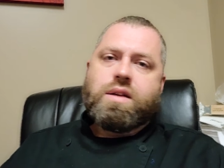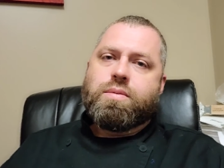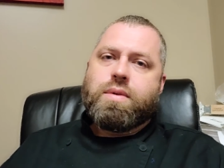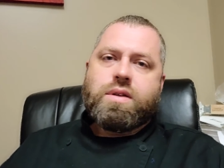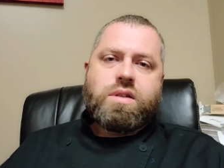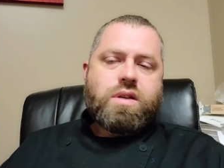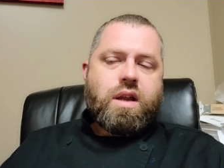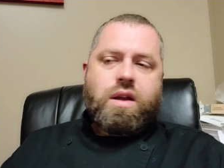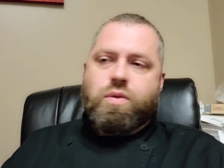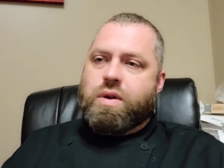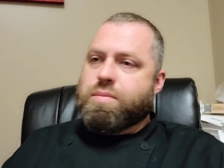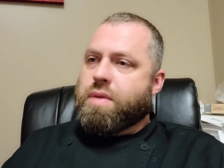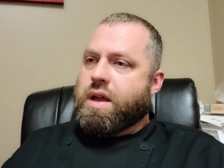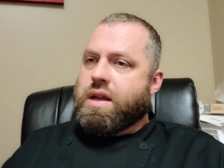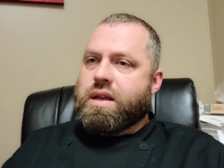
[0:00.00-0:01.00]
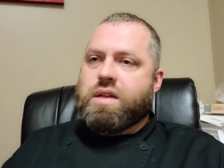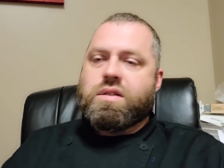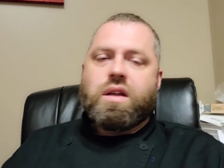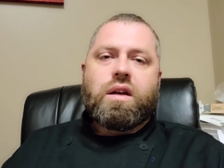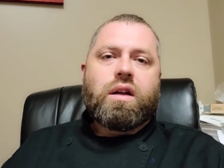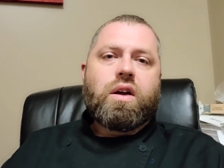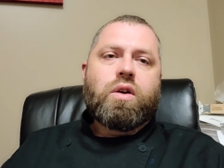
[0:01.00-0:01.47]
mistake we make, he's
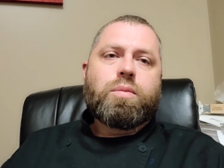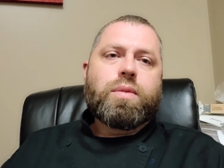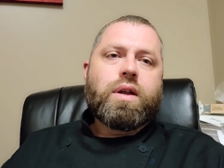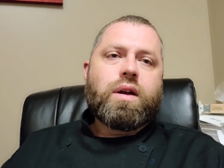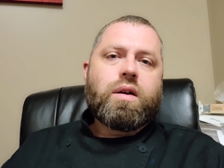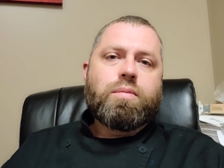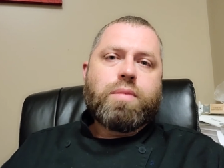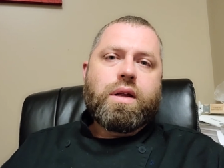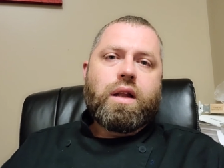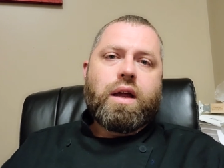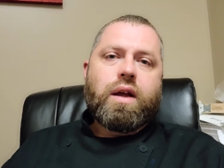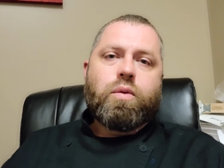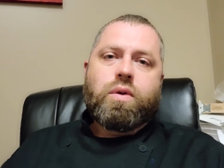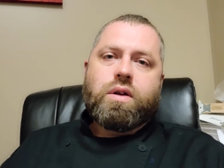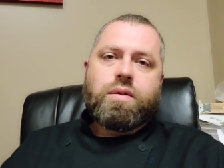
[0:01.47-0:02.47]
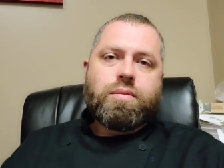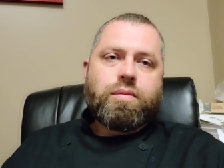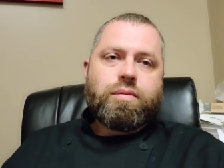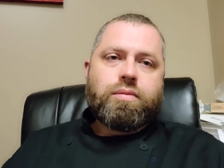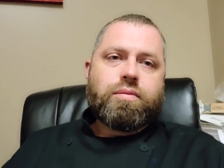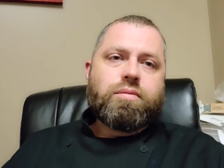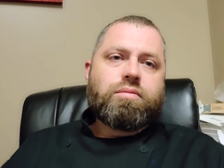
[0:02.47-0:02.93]
going to go up there and be like, well,
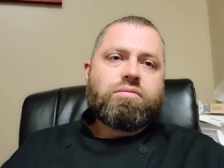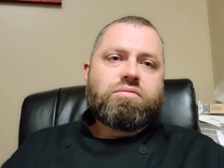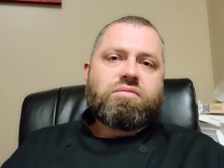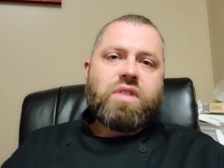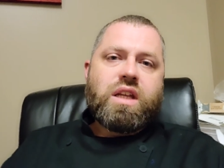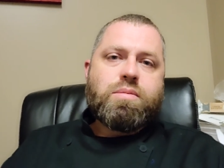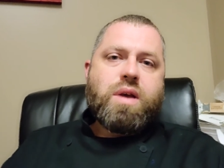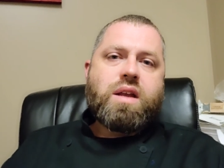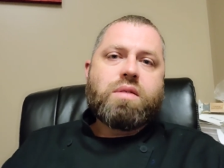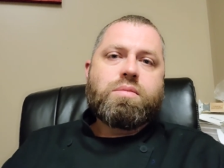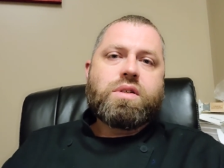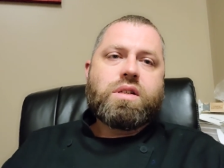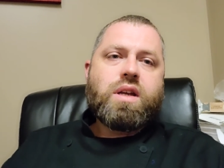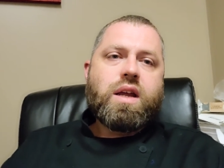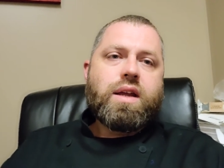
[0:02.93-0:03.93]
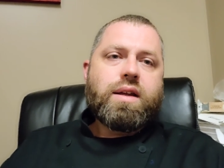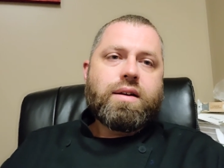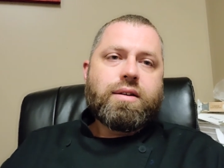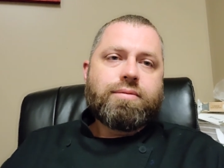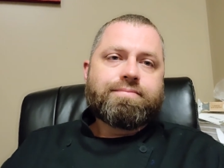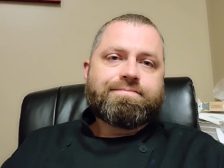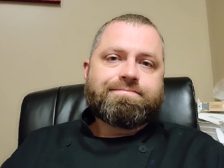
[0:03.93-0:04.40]
he made a mistake.
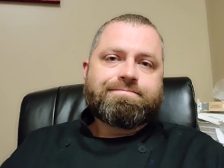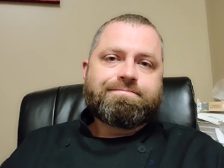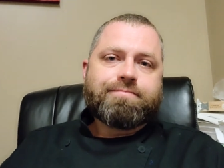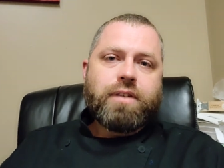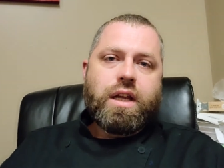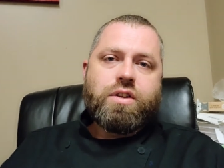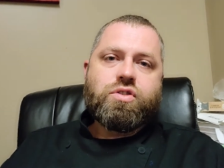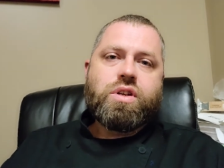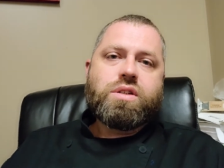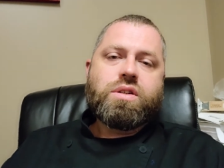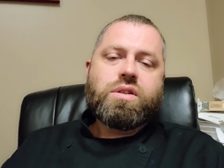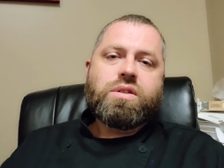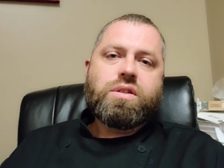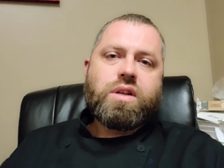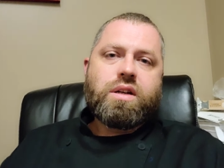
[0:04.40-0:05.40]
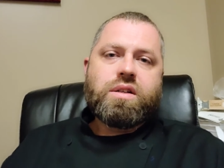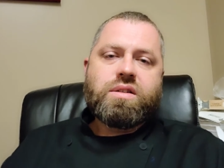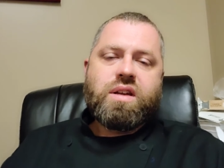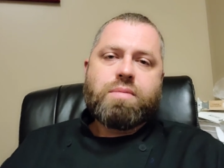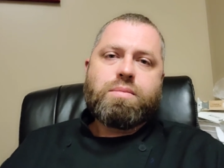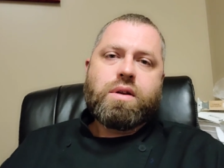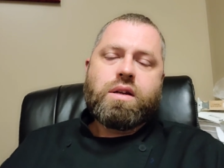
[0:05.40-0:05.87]
And Jesus is going to
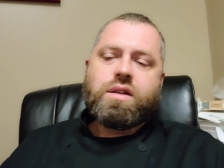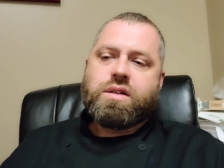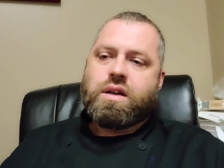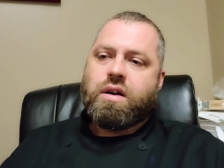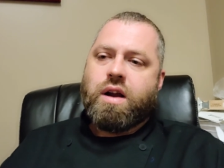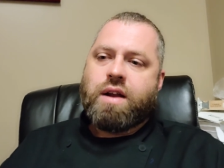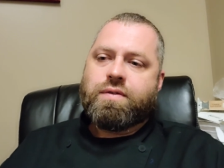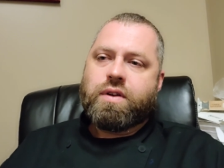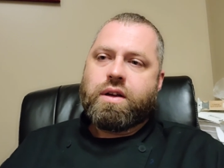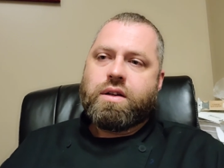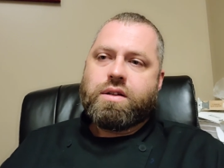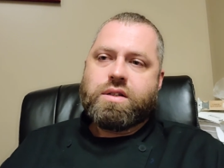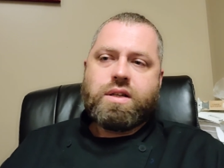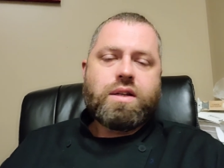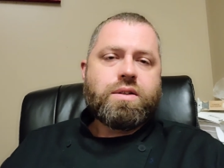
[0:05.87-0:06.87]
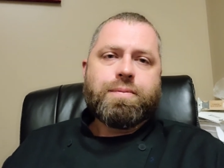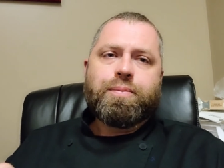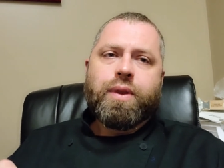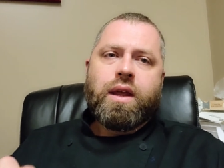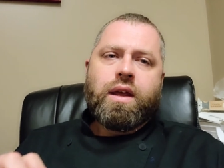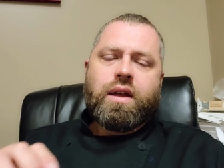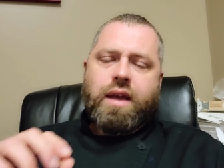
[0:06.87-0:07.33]
step in as our advocate and says,
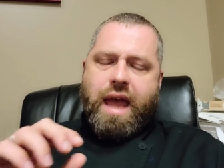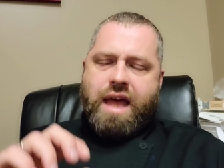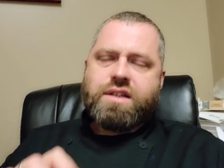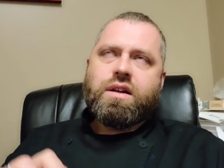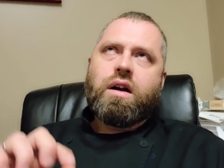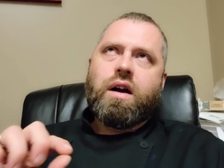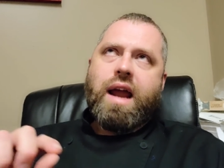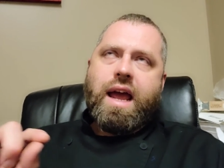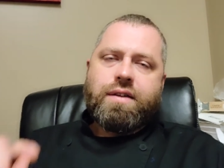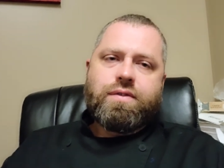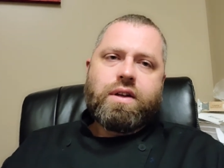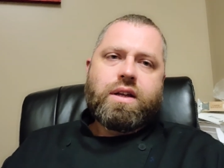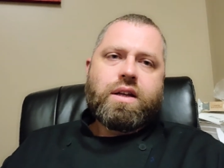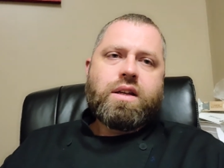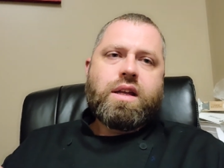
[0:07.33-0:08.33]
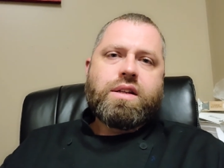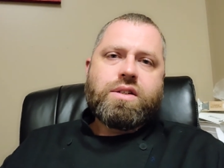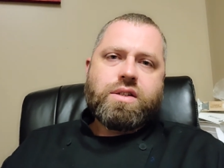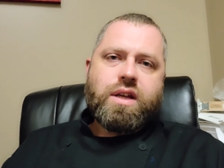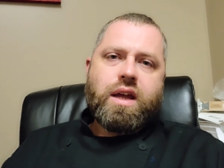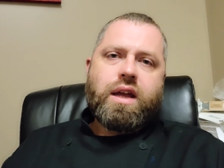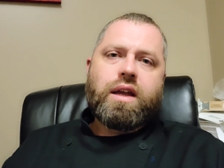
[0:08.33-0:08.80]
as our advocate and
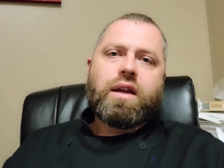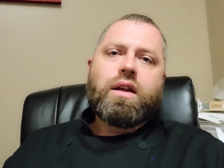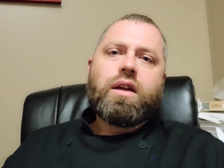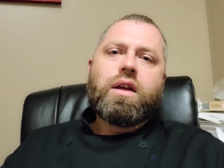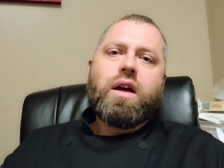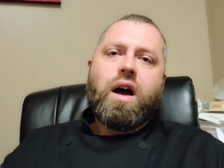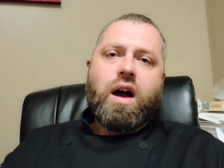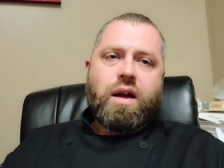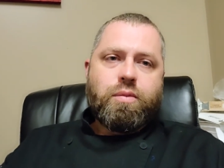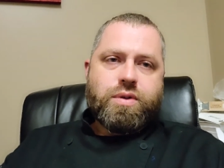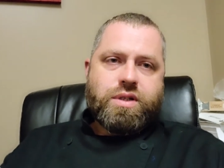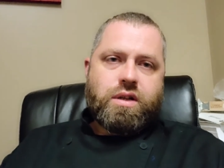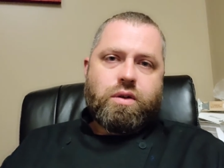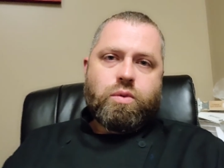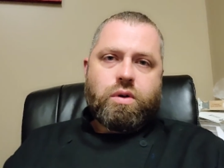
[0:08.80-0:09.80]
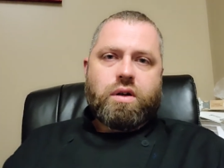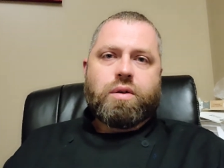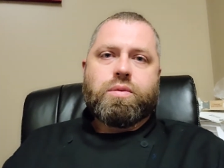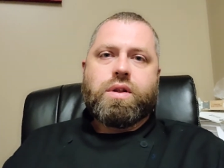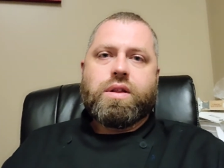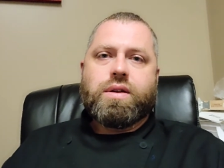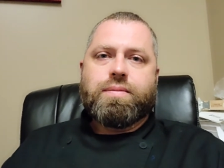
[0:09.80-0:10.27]
say, I'm still working
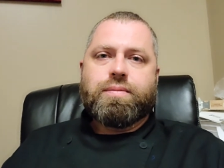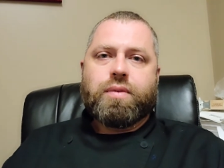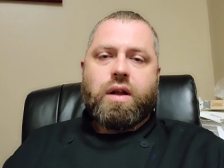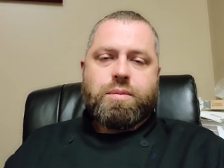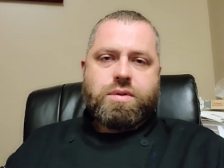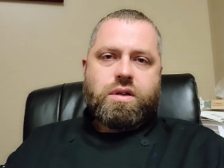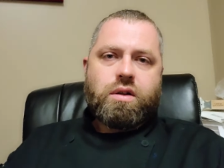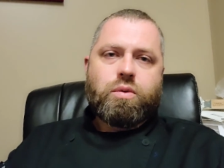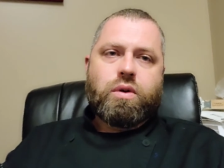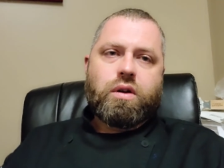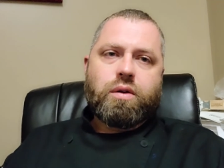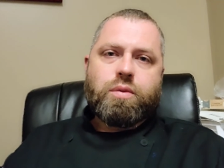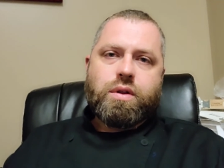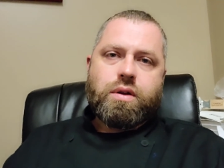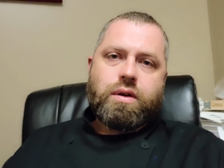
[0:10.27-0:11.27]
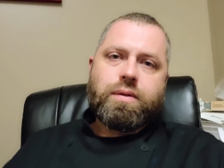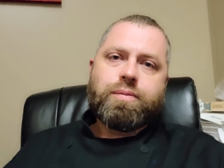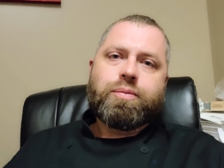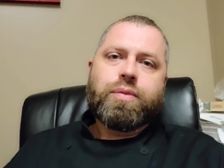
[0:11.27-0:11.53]
with him. I'm still working with her.